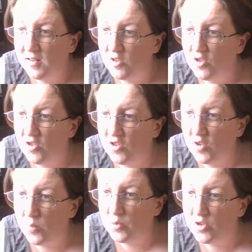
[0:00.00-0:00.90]
Show
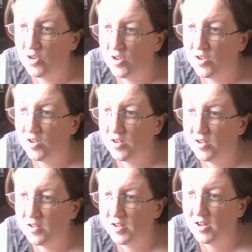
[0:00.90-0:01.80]
sculpture
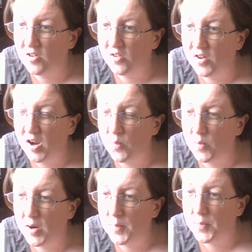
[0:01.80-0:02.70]
needle, not
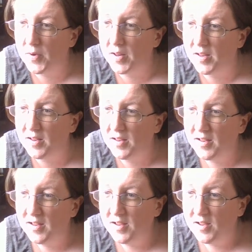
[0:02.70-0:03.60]
where I put it,
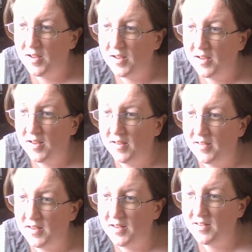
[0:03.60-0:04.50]

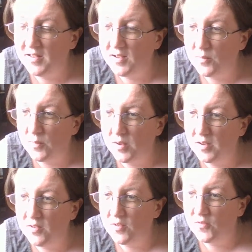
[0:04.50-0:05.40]
as I need to get
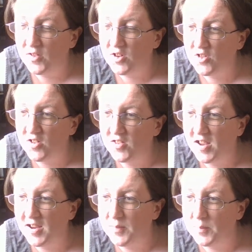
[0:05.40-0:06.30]
one to finish this
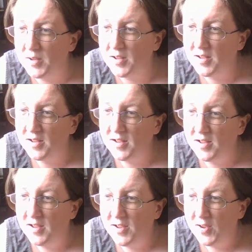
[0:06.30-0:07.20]
item.
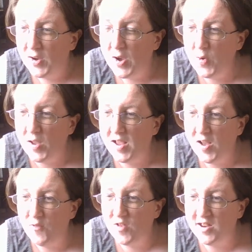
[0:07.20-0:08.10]
Okay,
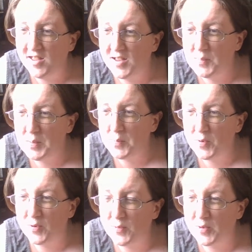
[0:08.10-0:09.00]
have fun killing
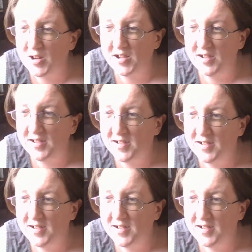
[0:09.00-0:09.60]
people, Aurora.